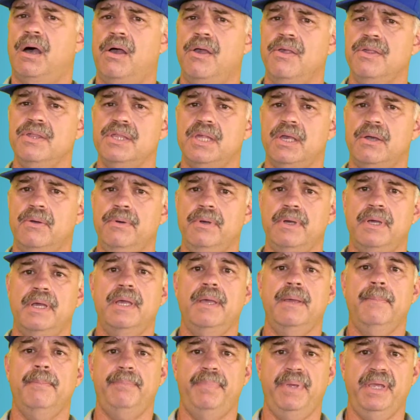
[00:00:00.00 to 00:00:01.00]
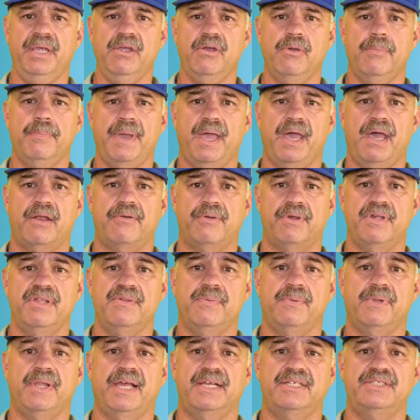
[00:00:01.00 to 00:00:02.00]
Also, bigger
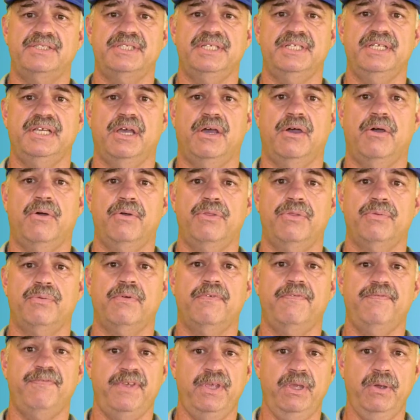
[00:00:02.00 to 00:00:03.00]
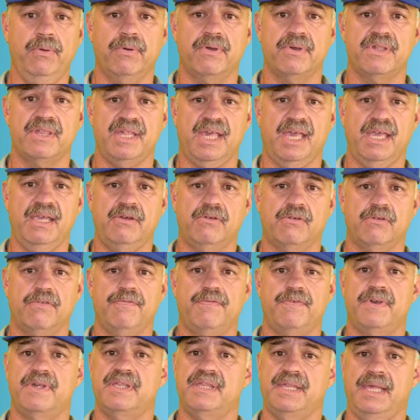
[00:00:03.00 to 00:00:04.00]
batteries will actually go through fewer cycles
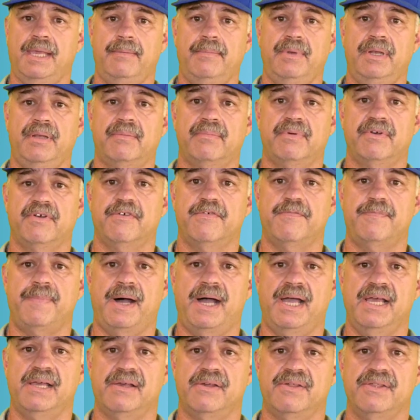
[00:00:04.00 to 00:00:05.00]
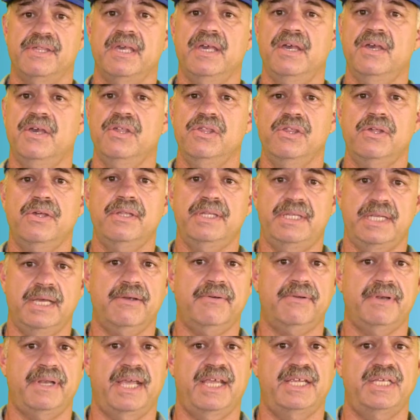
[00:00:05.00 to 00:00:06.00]
for the same number of miles, so the
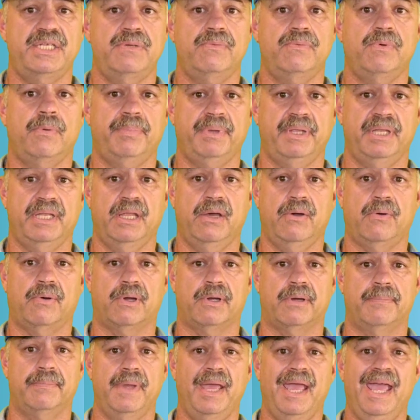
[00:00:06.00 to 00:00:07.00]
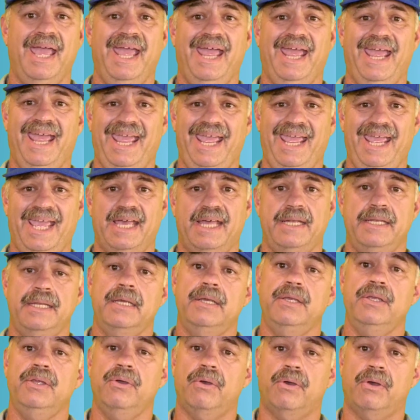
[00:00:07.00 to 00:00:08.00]
degradation will be lower. And
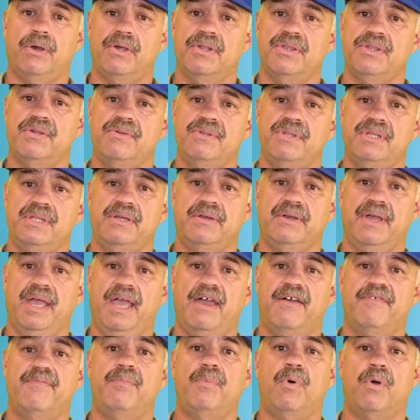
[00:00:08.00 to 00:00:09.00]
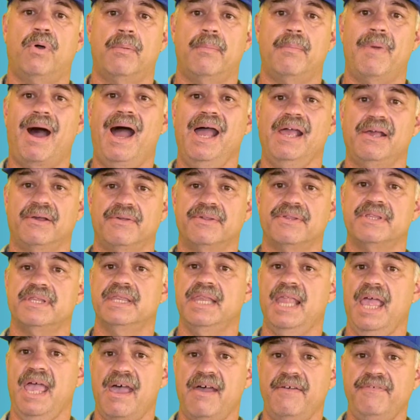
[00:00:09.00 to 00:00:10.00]
you'll also still have more miles
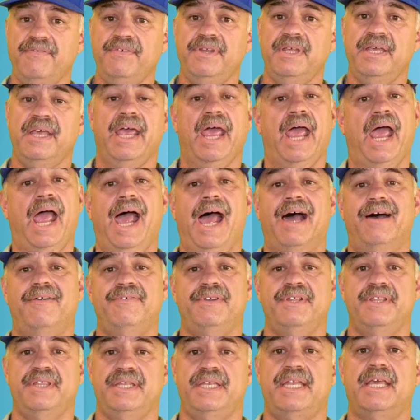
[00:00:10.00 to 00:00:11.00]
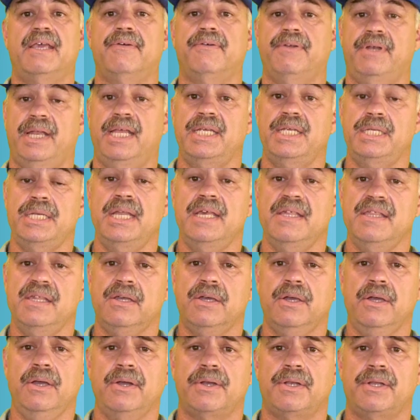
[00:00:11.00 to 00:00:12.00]
left after the degradation has
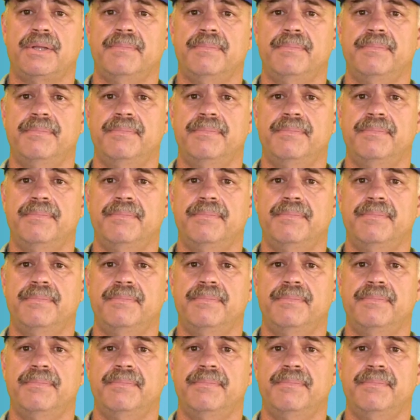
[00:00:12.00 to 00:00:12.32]
occurred.